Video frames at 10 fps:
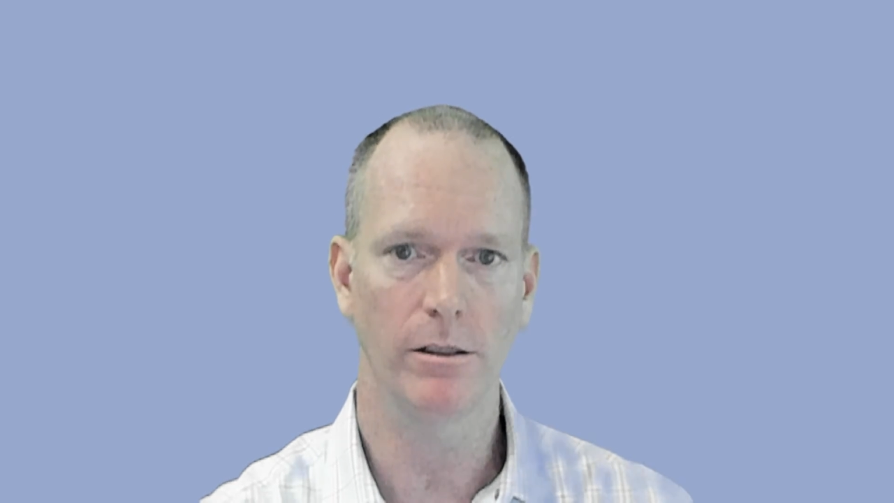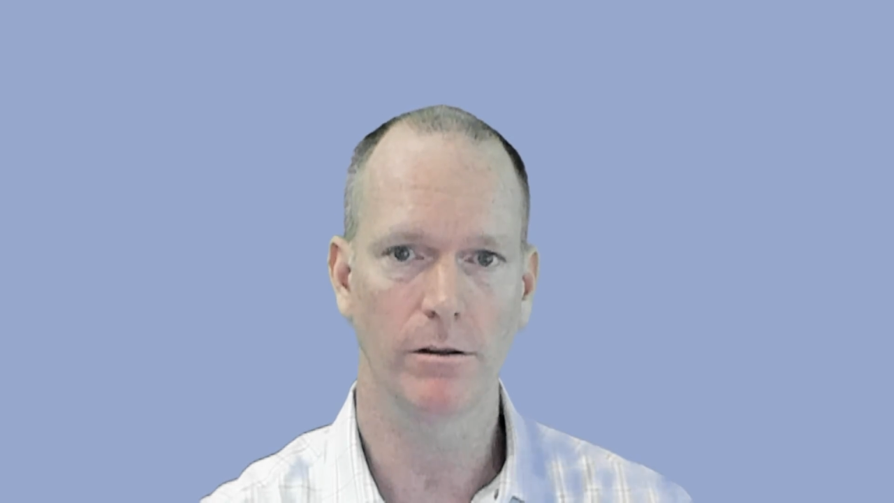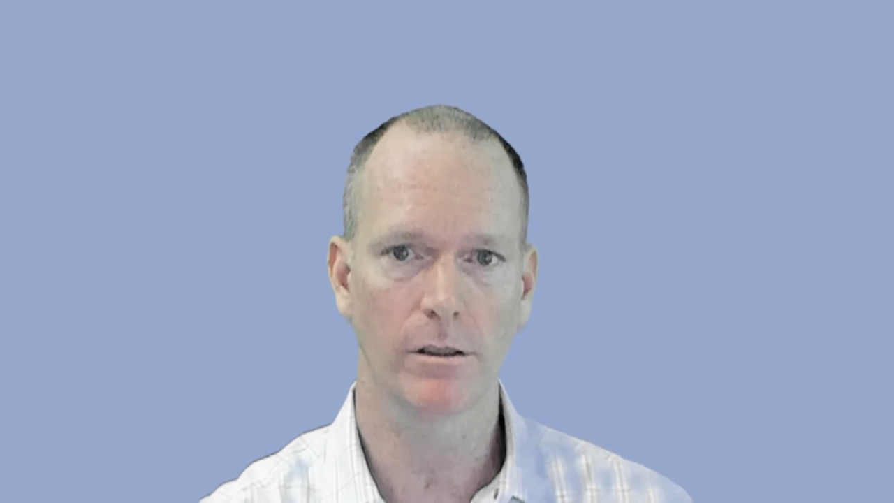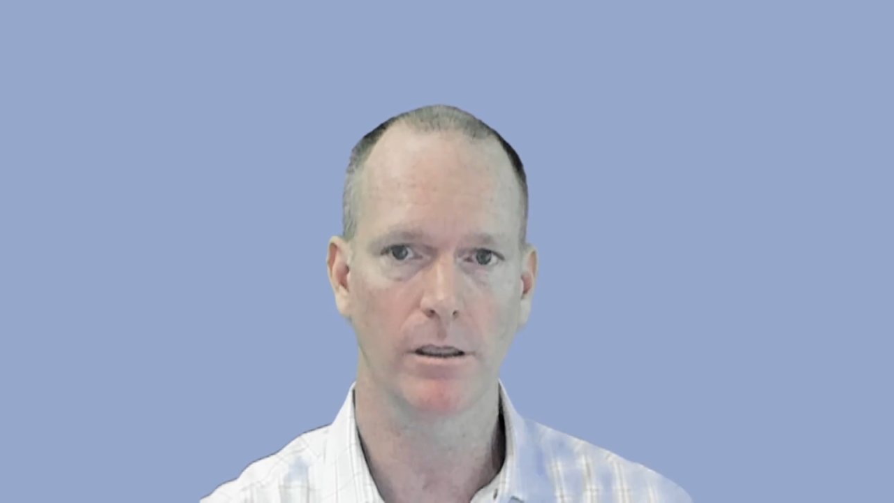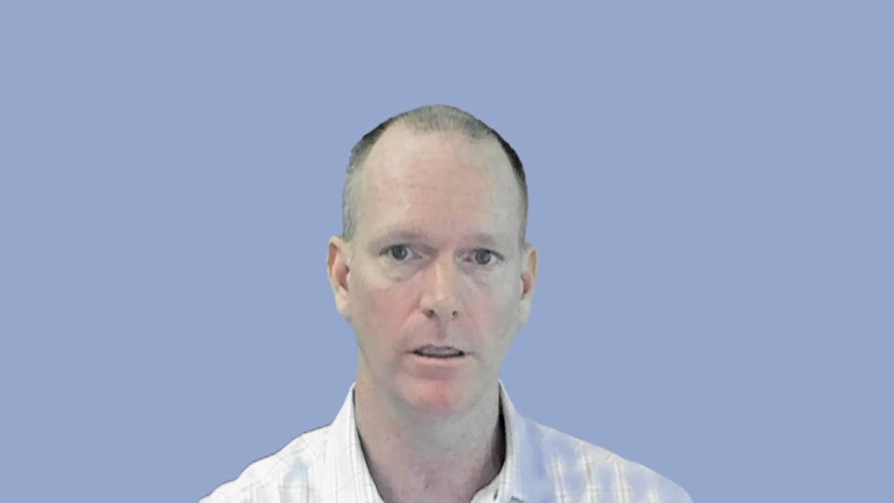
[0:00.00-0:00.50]
You
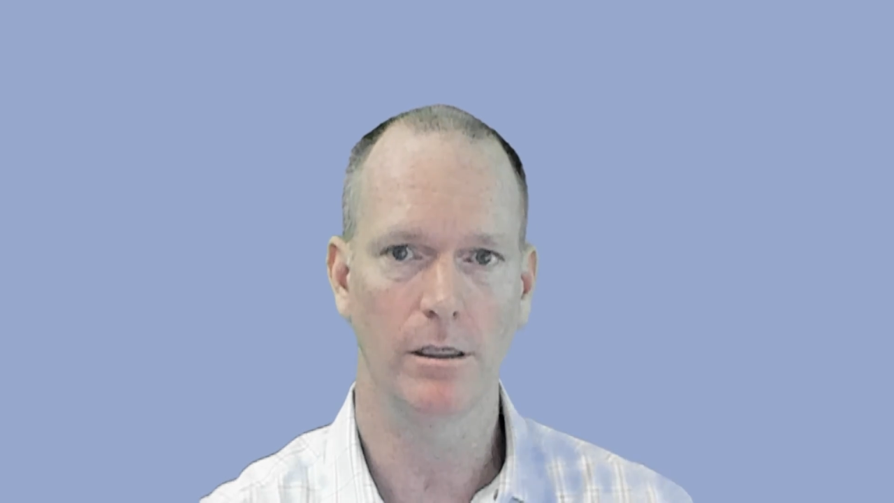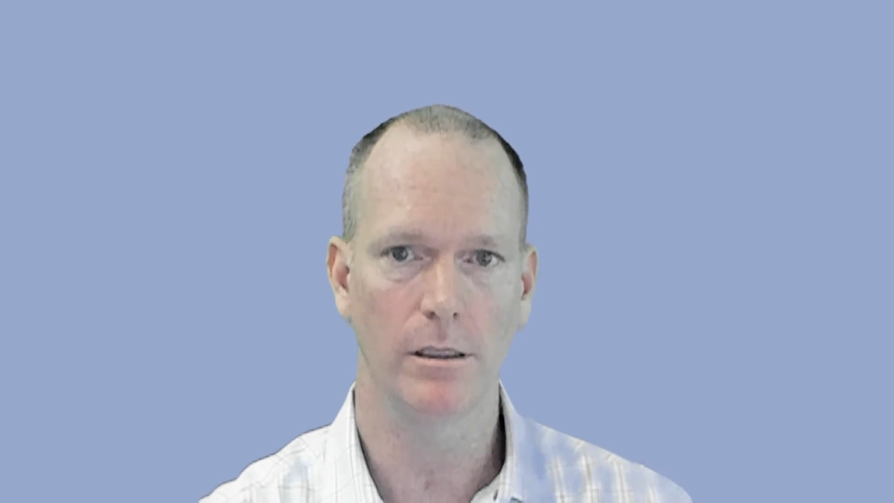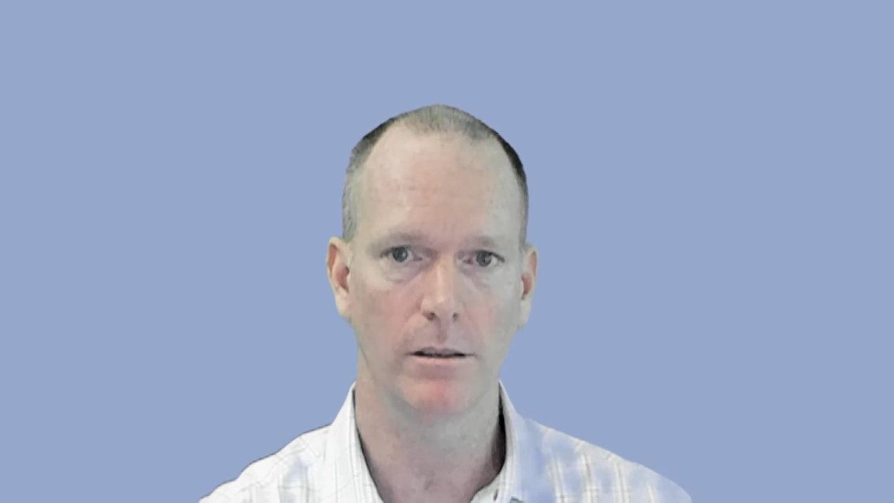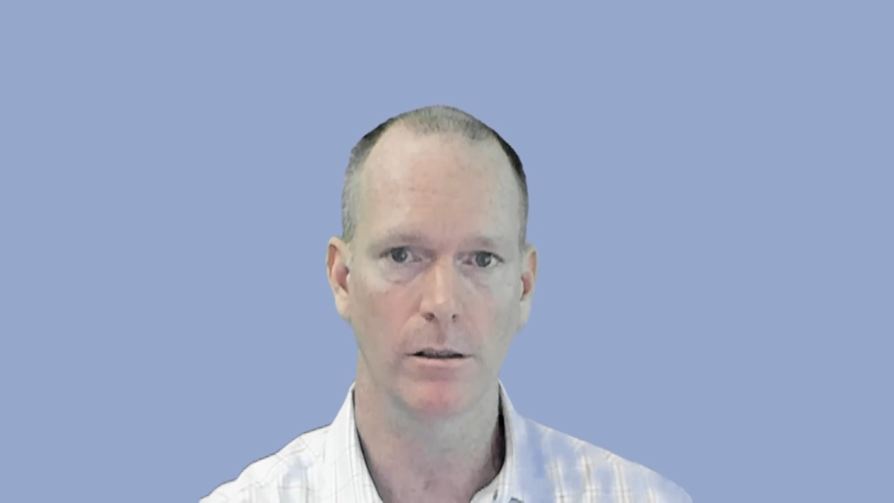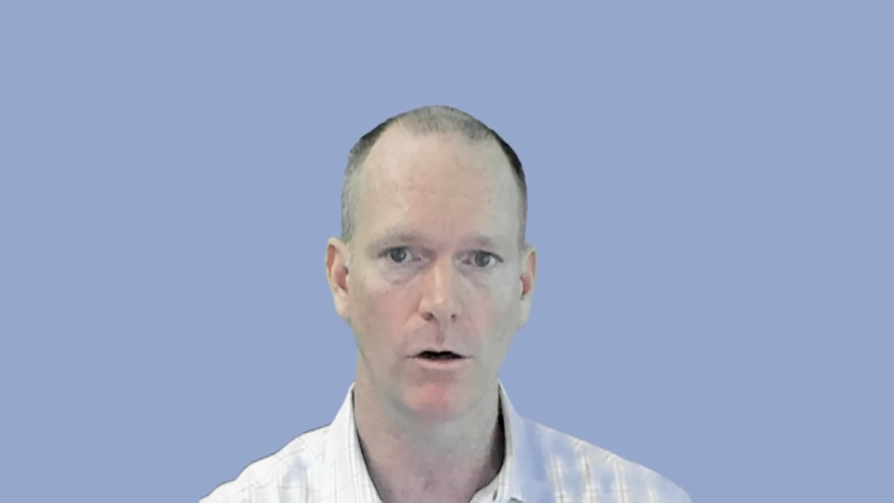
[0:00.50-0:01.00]

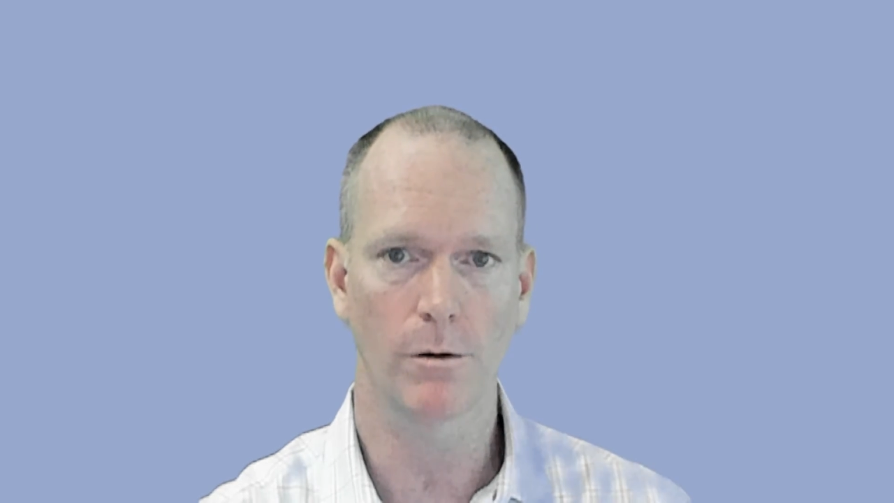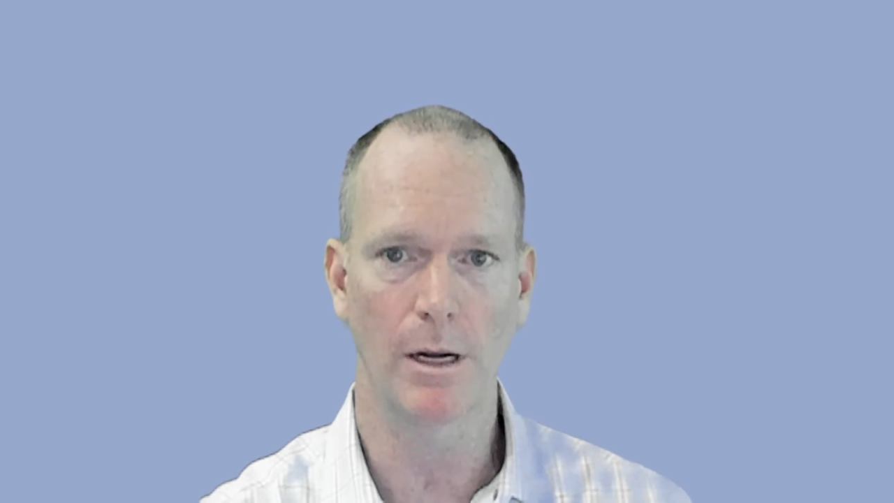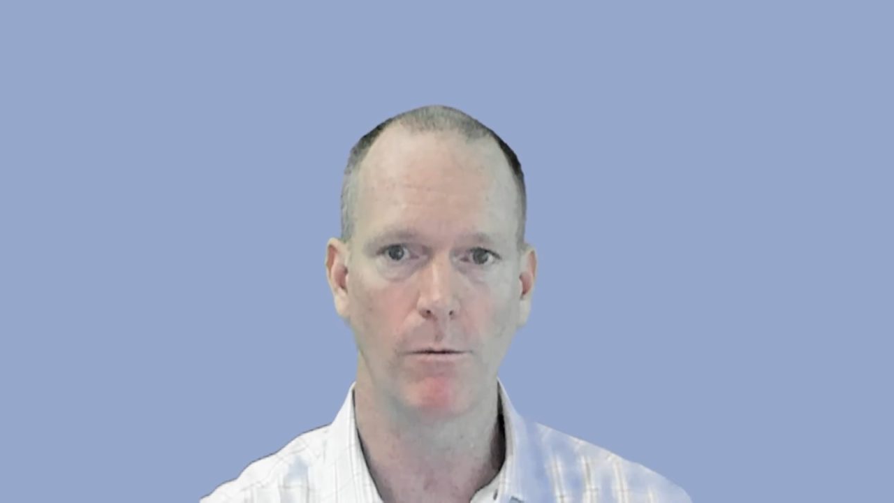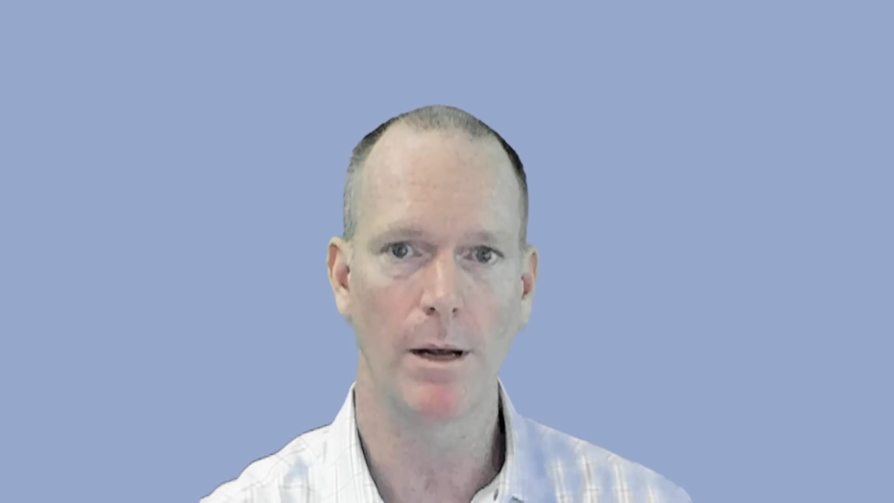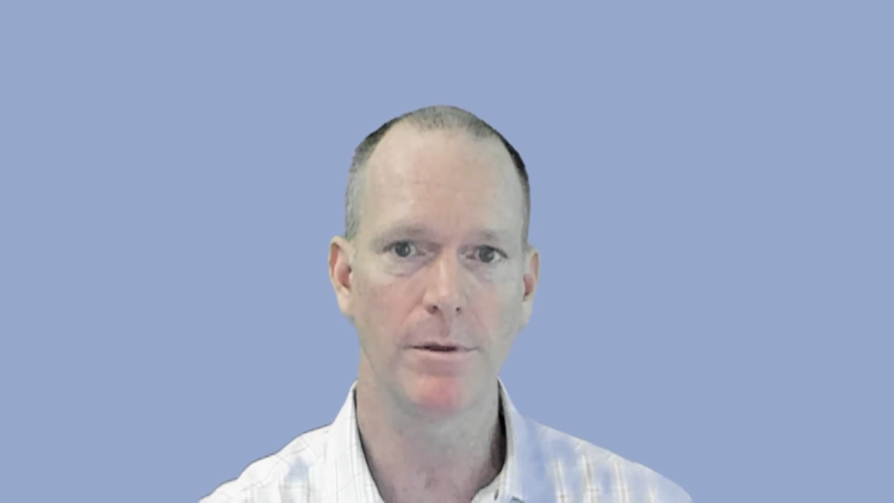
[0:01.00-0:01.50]
can go to
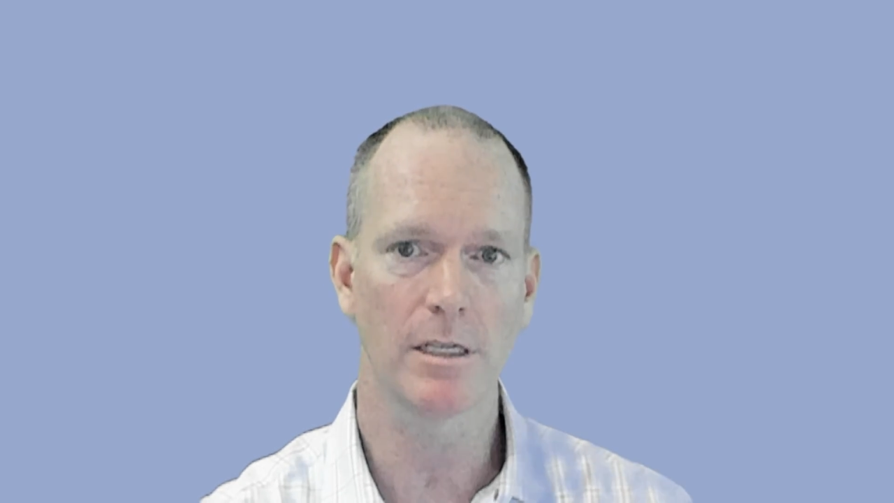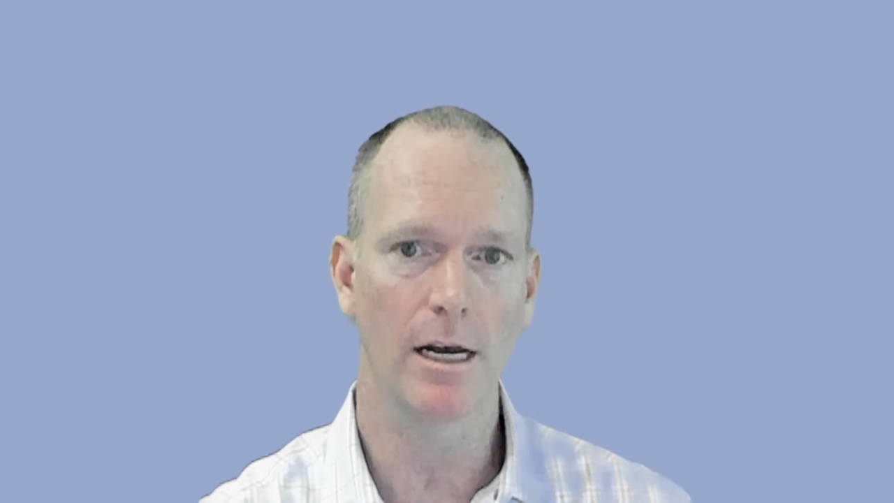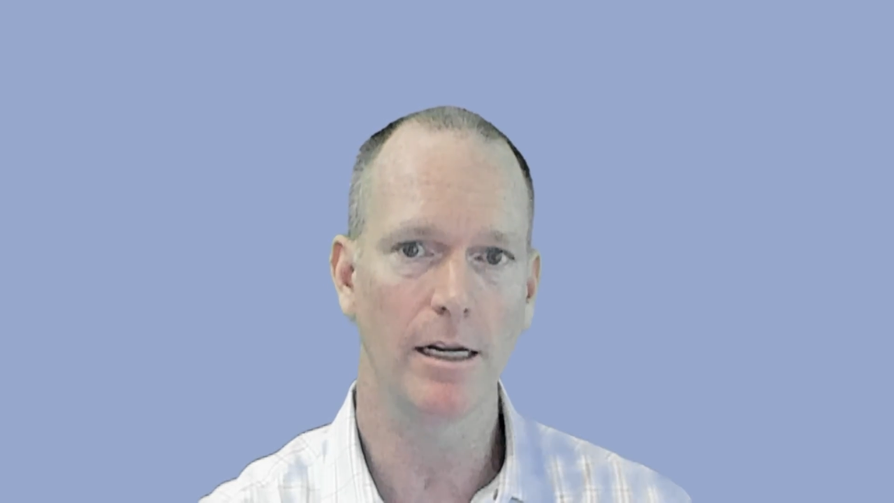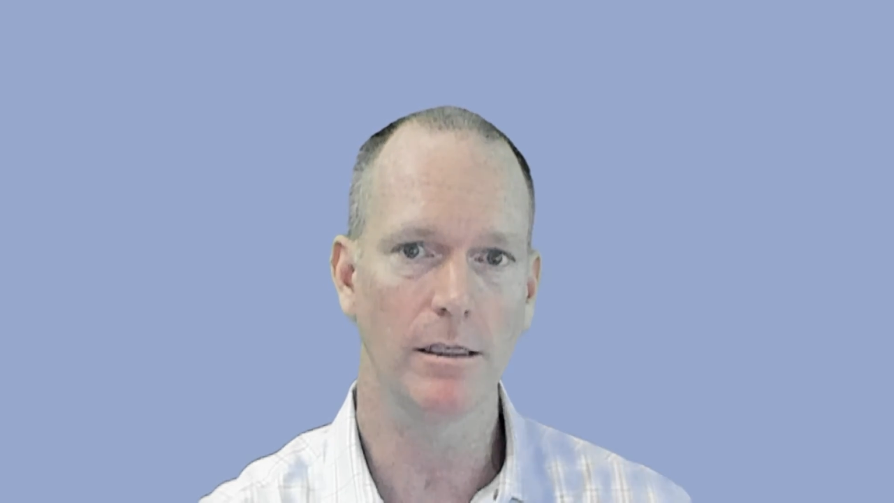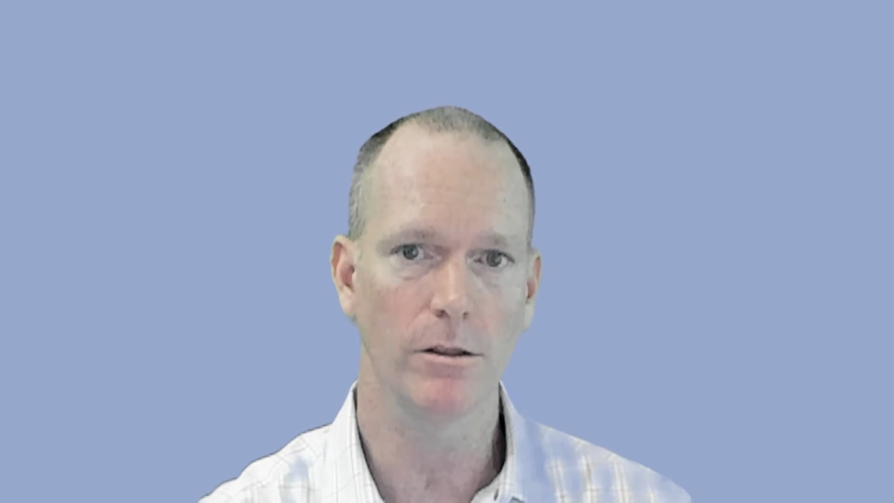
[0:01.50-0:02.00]
my website,